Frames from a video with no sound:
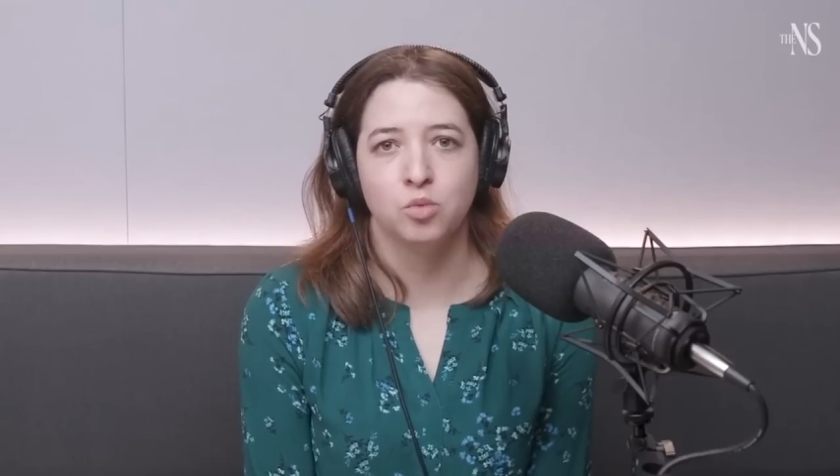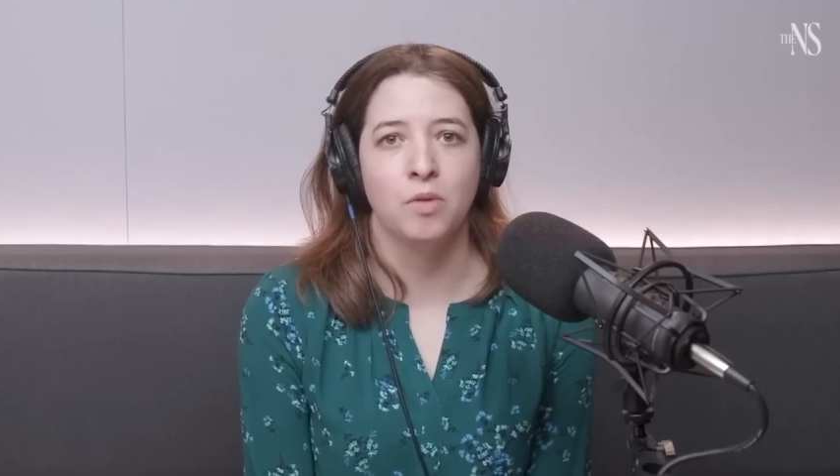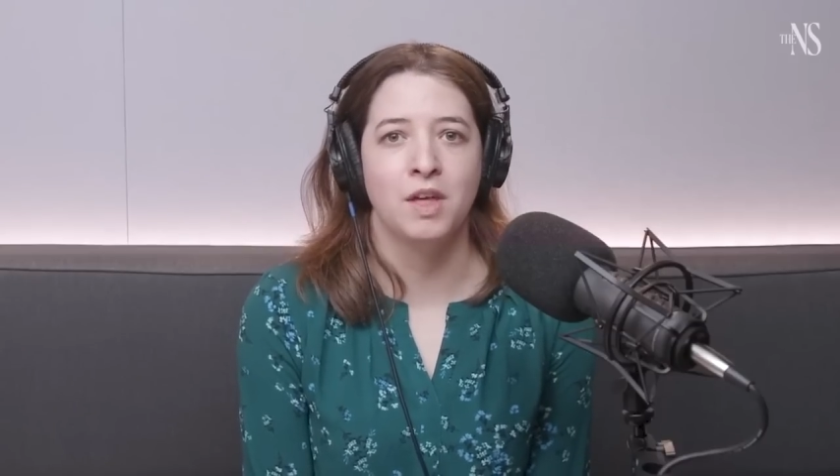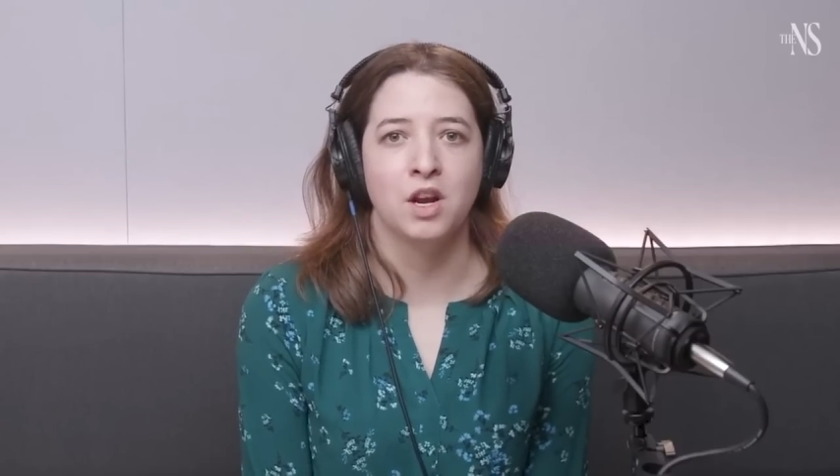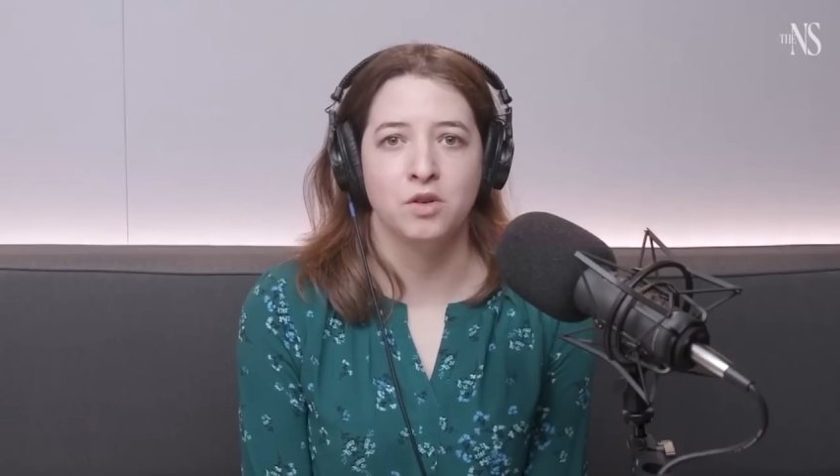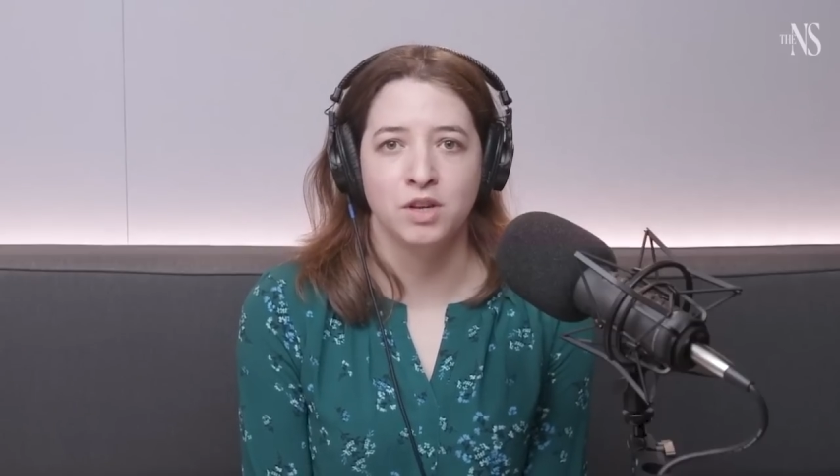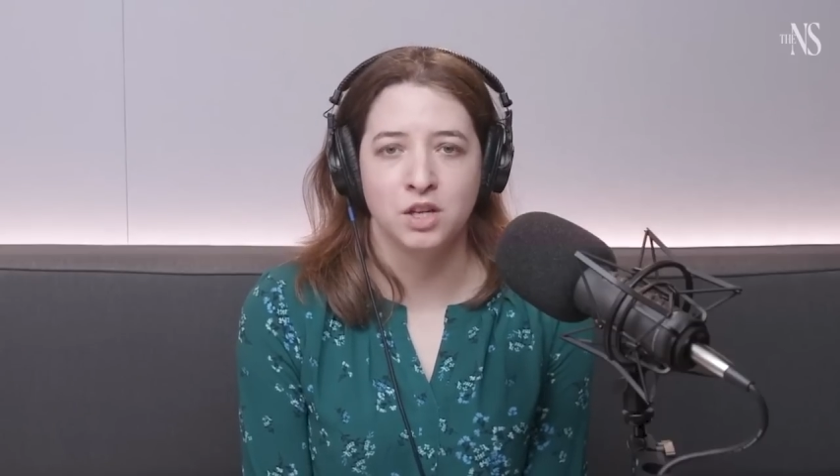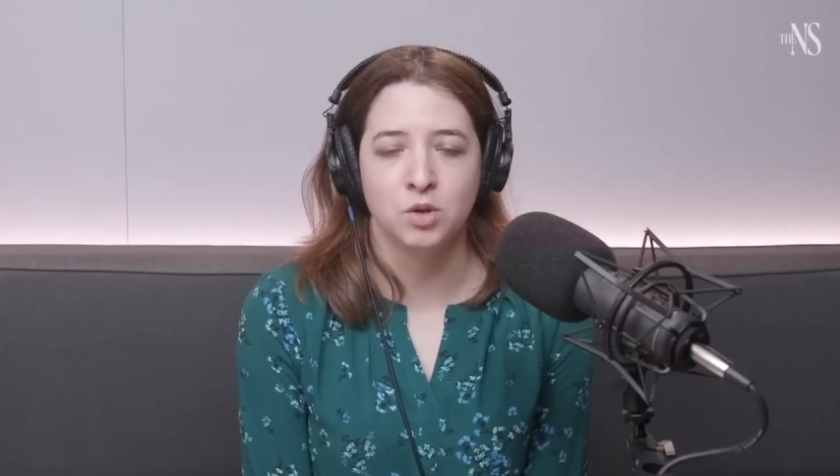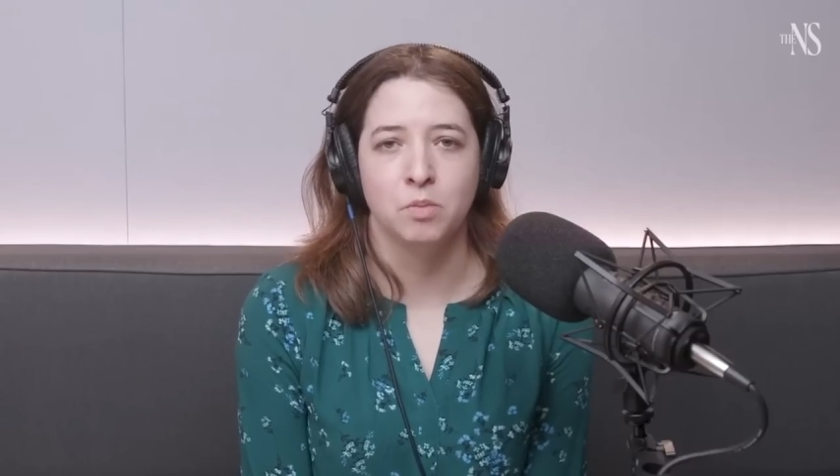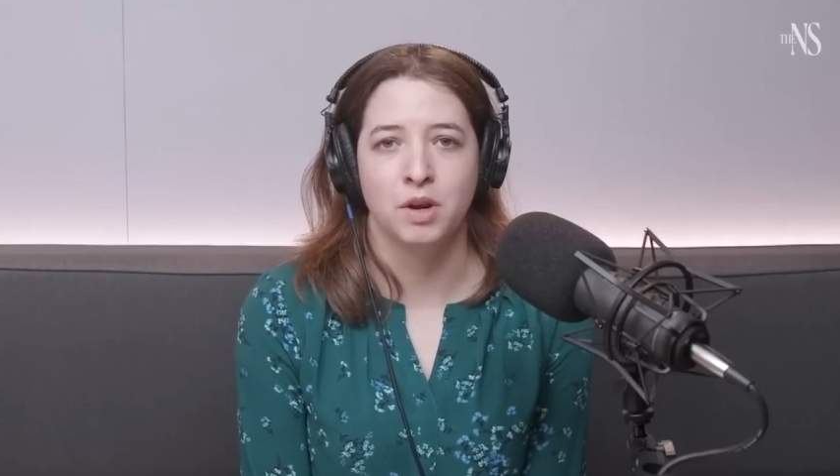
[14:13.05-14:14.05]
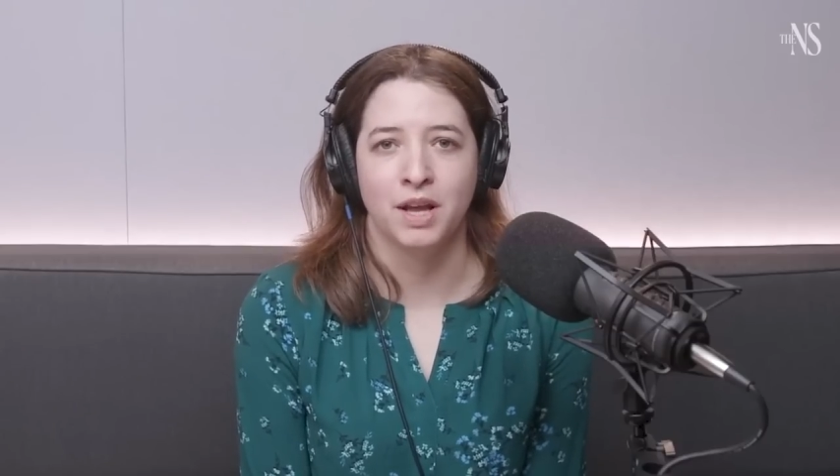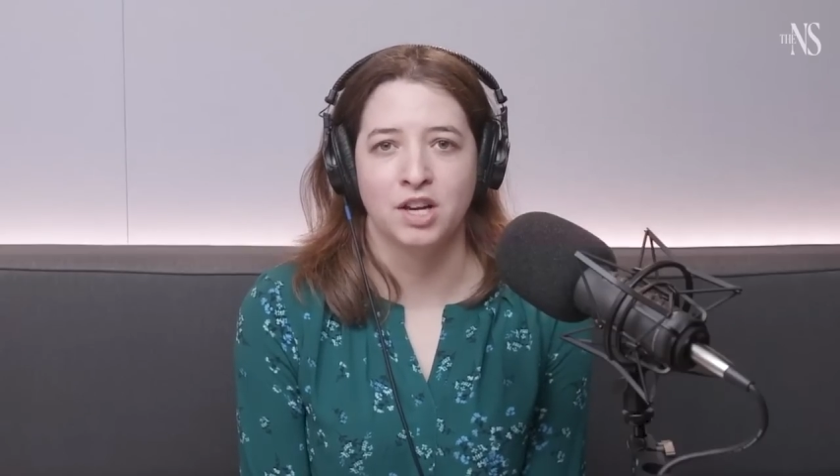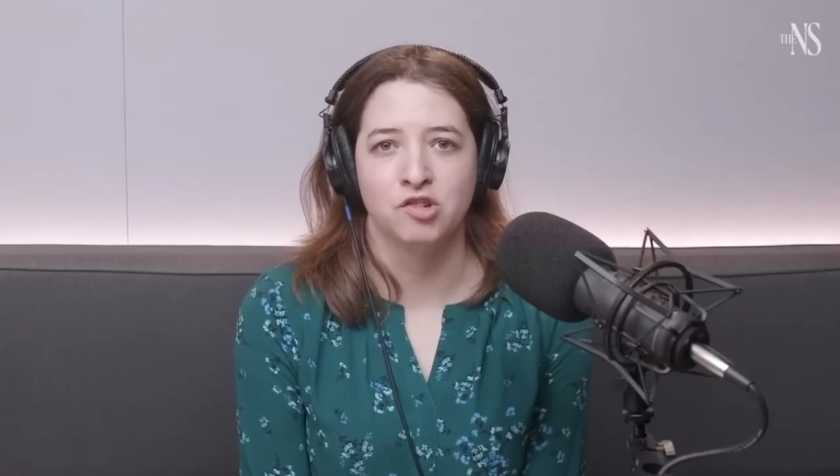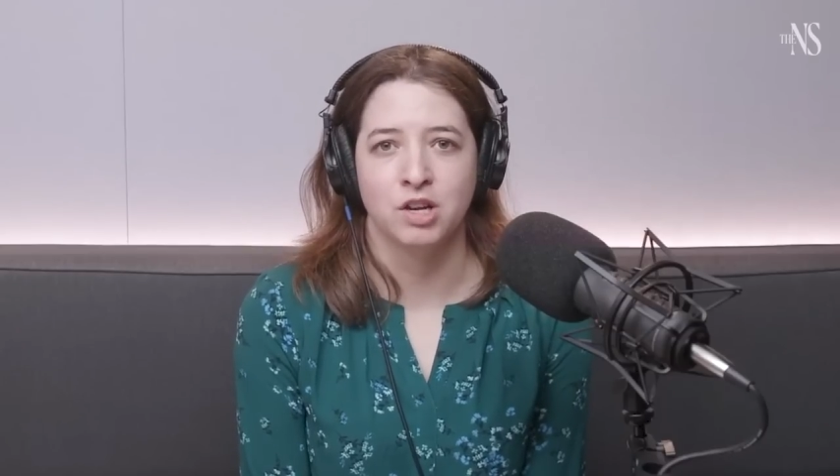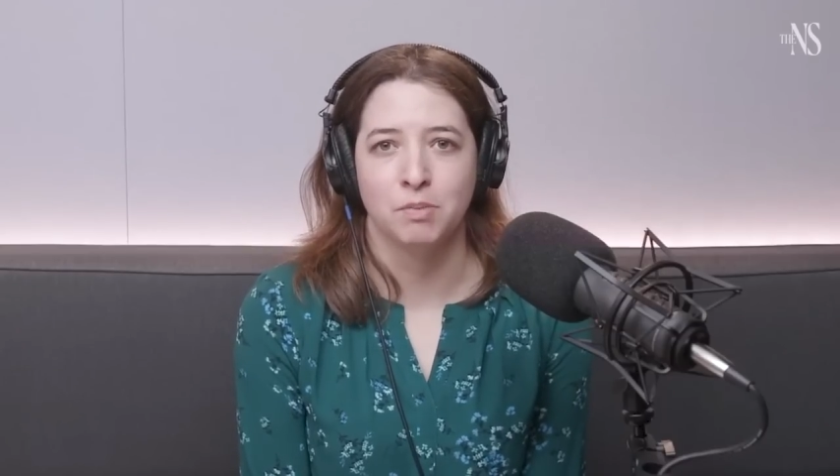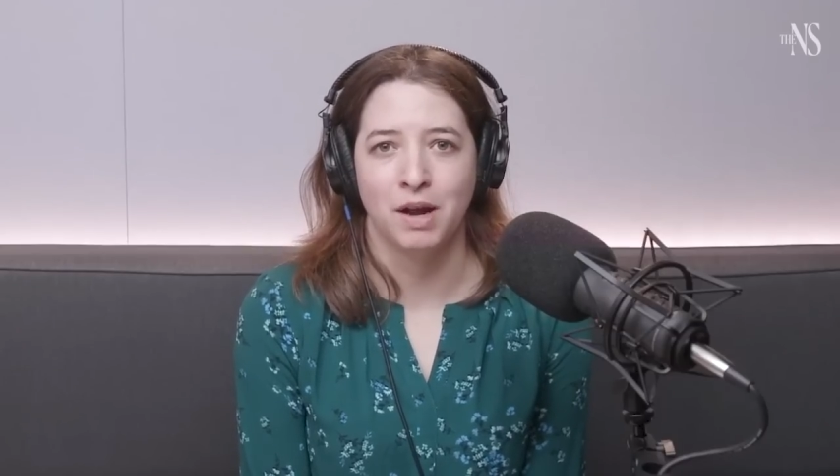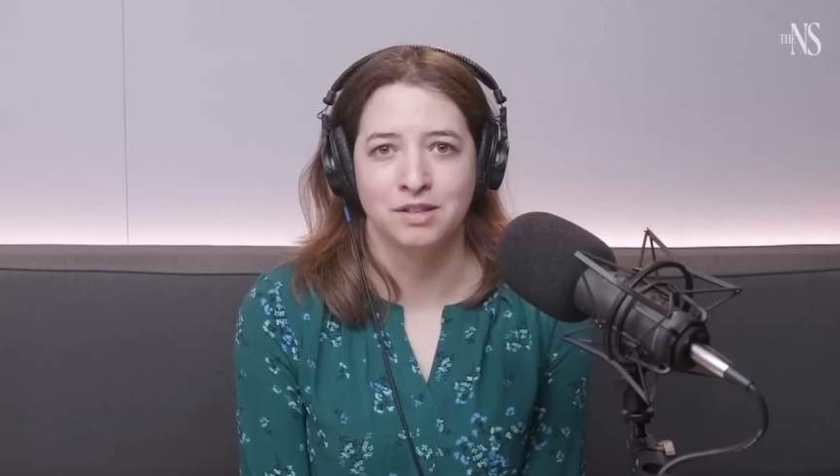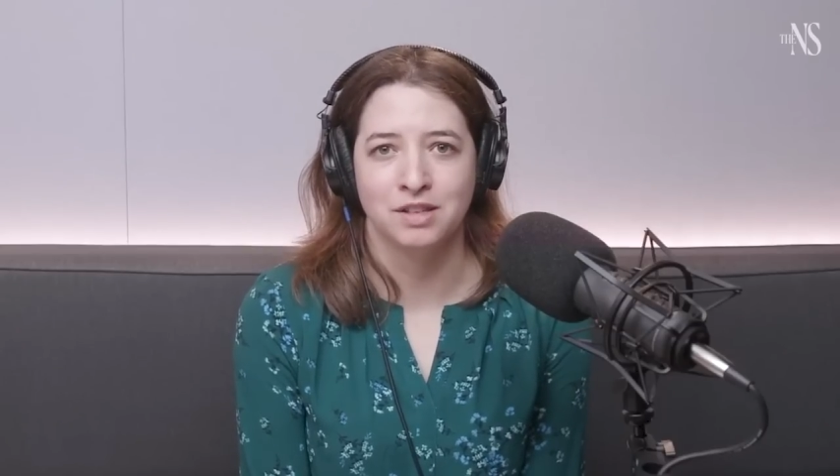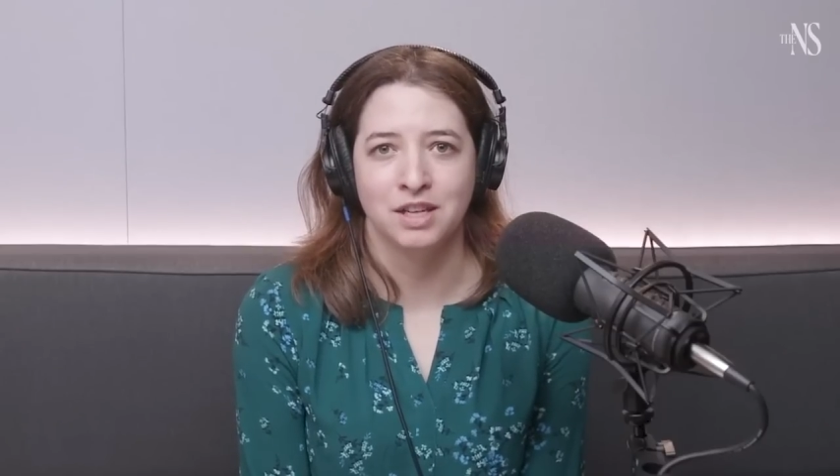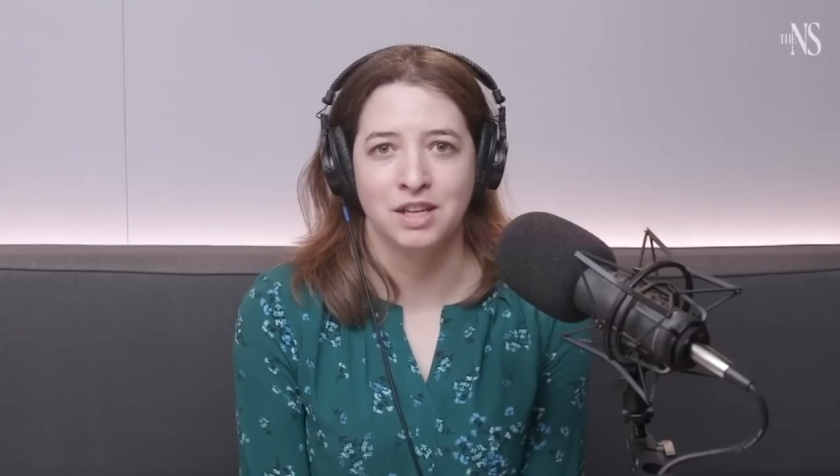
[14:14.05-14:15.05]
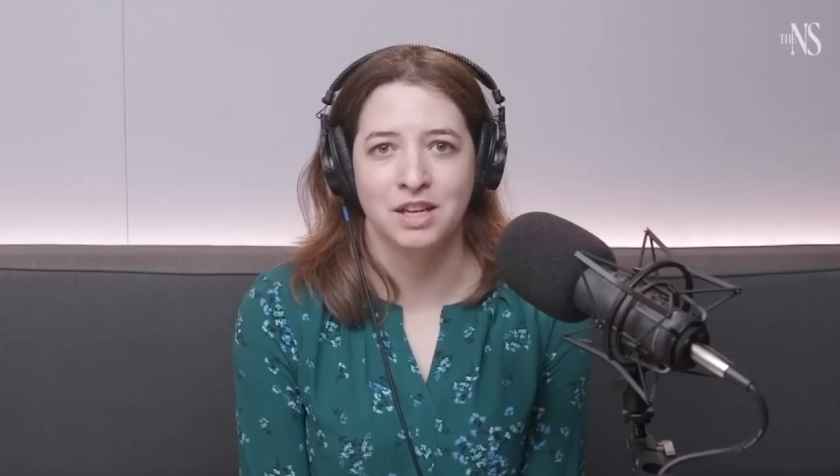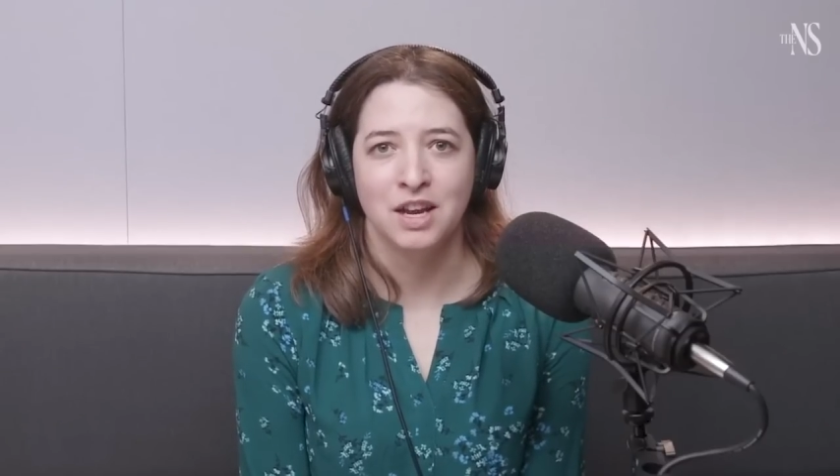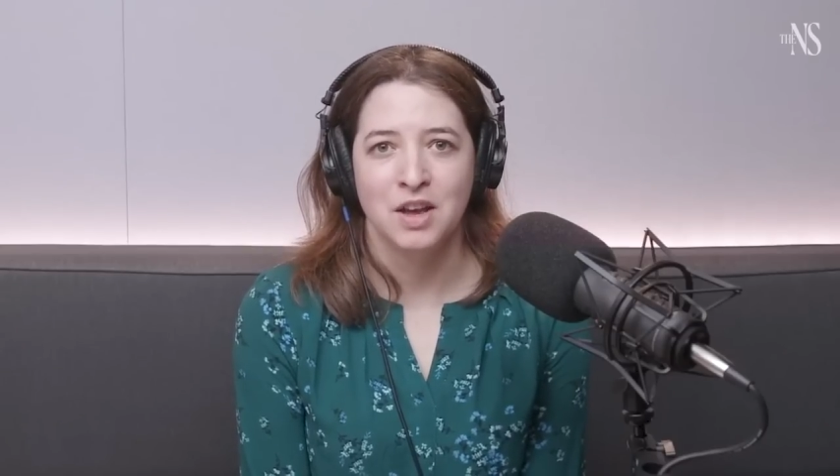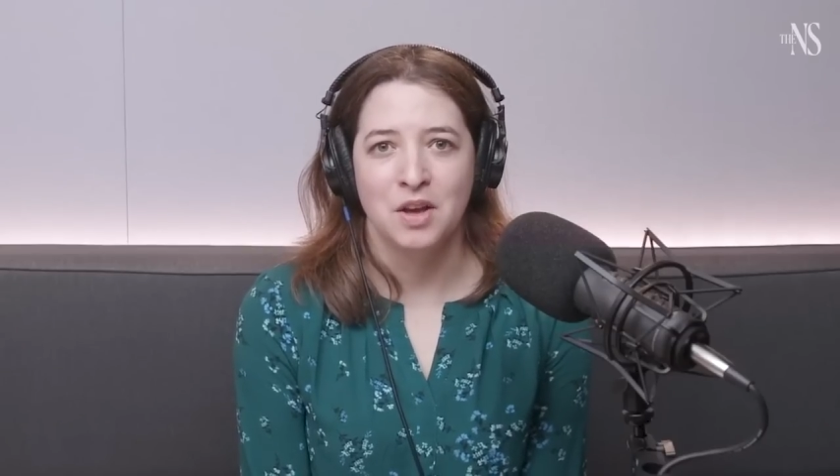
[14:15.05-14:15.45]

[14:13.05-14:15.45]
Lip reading: when they don't need to and putting extra capacity